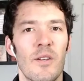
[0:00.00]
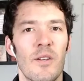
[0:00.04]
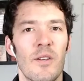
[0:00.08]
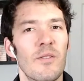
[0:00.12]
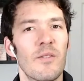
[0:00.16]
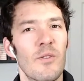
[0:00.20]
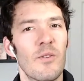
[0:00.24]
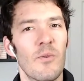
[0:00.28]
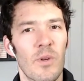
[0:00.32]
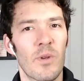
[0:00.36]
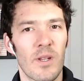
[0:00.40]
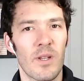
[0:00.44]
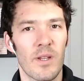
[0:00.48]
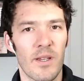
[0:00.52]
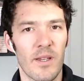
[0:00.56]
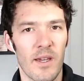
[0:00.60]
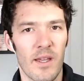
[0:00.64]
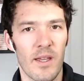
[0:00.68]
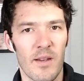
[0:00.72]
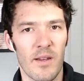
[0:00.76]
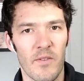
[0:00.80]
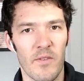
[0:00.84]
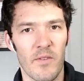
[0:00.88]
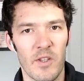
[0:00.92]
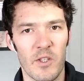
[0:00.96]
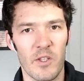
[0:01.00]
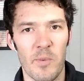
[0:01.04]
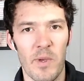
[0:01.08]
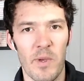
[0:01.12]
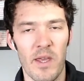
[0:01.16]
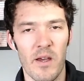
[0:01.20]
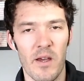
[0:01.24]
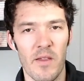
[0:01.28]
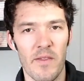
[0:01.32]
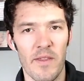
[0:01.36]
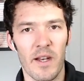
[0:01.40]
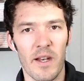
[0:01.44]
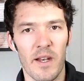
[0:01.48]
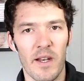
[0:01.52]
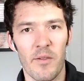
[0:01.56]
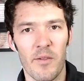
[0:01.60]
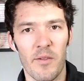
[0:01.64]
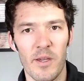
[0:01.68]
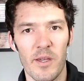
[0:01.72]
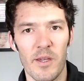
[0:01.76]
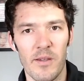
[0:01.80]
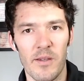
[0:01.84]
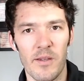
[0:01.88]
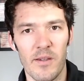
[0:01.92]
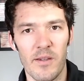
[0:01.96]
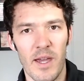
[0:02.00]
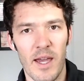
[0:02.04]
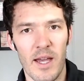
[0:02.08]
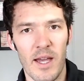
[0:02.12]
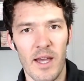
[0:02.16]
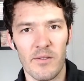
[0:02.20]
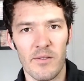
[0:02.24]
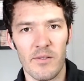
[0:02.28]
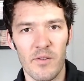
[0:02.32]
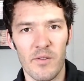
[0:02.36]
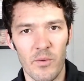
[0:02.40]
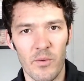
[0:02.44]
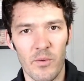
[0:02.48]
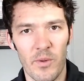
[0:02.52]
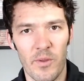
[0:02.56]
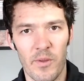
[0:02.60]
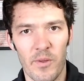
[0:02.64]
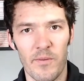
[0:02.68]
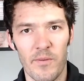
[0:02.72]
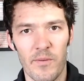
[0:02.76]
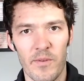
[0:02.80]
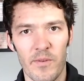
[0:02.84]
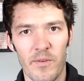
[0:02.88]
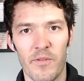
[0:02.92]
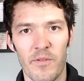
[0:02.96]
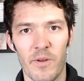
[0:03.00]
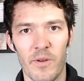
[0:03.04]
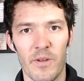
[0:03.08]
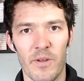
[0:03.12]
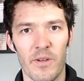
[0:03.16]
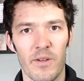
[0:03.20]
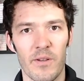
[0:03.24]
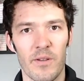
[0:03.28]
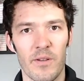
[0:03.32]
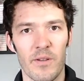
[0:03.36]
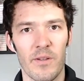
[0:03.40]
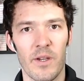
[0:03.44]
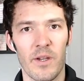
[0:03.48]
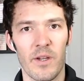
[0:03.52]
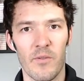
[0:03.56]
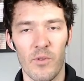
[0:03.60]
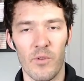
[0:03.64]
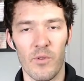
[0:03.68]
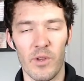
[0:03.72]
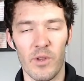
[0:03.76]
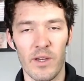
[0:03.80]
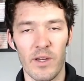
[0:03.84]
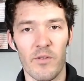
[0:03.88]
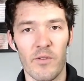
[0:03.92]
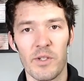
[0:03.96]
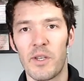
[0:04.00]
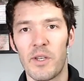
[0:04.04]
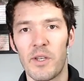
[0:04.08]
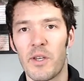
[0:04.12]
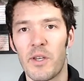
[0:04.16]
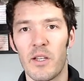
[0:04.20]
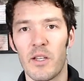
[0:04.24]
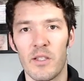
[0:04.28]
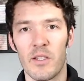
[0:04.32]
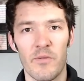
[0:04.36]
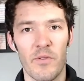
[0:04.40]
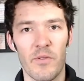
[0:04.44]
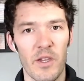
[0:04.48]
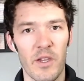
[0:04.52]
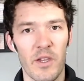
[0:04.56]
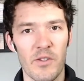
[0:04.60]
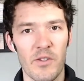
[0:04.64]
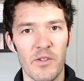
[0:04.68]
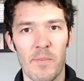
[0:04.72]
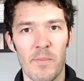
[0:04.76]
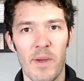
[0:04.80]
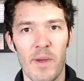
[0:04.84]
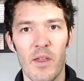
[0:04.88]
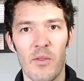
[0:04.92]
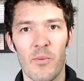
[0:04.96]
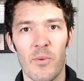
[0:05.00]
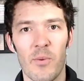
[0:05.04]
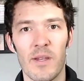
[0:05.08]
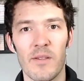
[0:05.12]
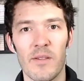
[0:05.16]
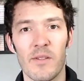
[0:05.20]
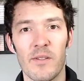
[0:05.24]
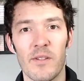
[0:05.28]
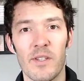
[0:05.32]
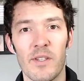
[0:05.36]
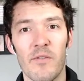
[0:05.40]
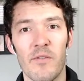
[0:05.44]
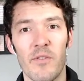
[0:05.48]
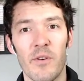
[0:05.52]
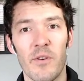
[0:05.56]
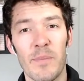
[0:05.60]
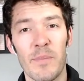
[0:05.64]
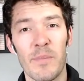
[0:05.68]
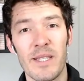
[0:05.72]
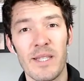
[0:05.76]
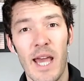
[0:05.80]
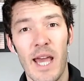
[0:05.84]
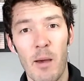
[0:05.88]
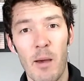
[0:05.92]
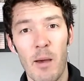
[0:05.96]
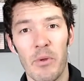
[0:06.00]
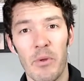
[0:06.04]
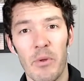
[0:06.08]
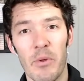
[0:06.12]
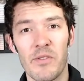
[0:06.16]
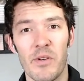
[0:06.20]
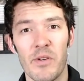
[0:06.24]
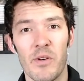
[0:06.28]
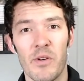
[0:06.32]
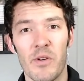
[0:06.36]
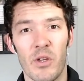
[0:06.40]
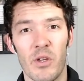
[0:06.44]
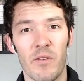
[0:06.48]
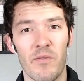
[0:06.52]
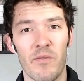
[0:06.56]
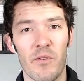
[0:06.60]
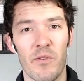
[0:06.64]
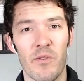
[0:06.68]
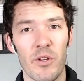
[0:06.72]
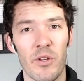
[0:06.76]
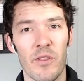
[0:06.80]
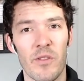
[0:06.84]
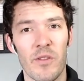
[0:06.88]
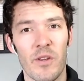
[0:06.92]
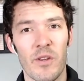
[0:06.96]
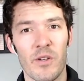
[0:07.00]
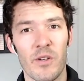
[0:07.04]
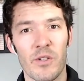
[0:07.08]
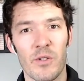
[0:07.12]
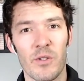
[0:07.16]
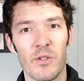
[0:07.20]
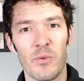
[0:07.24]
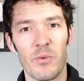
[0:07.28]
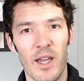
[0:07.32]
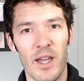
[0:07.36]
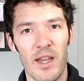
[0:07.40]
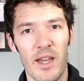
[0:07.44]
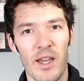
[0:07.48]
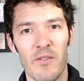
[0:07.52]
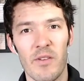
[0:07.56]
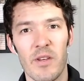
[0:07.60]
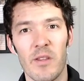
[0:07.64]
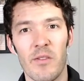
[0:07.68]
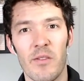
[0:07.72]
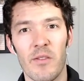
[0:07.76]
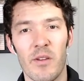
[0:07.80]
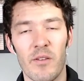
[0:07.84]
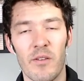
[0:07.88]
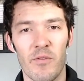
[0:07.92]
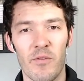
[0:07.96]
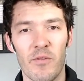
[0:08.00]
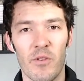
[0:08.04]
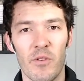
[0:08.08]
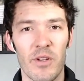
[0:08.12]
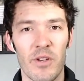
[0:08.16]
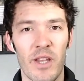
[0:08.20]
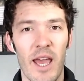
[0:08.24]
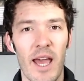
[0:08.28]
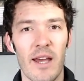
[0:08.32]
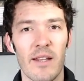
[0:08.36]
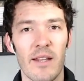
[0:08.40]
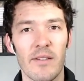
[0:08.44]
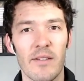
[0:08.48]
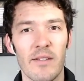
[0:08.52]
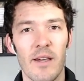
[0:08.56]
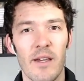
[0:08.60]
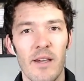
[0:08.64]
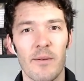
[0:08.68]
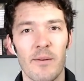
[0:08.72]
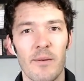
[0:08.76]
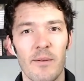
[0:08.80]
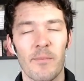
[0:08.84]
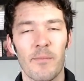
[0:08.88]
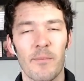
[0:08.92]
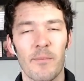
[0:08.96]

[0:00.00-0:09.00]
Do you want to kind of expand on that? I think it has to do with different liver detoxification pathways and different metabolites that are converted there. Do you have anything further to add to that?